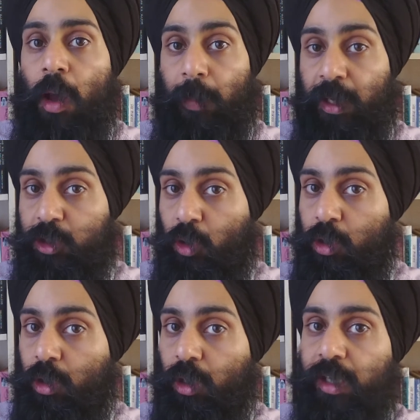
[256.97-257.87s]
make sure
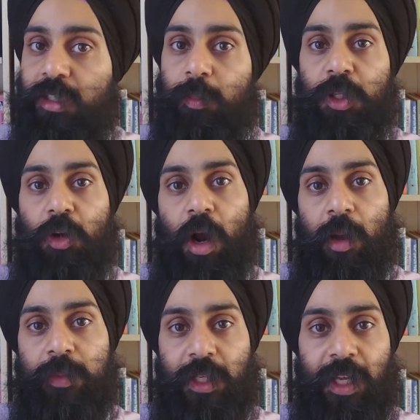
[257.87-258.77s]
you click
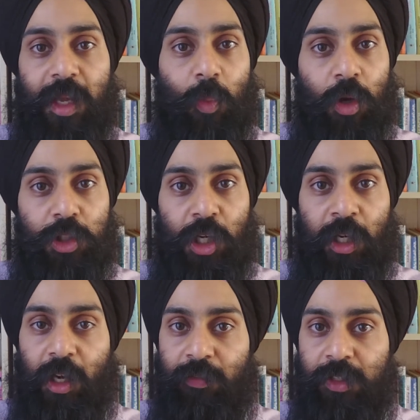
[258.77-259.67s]
subscribe to keep watching
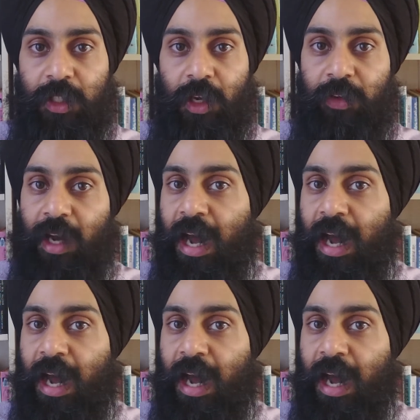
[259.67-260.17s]
Cover to Cover,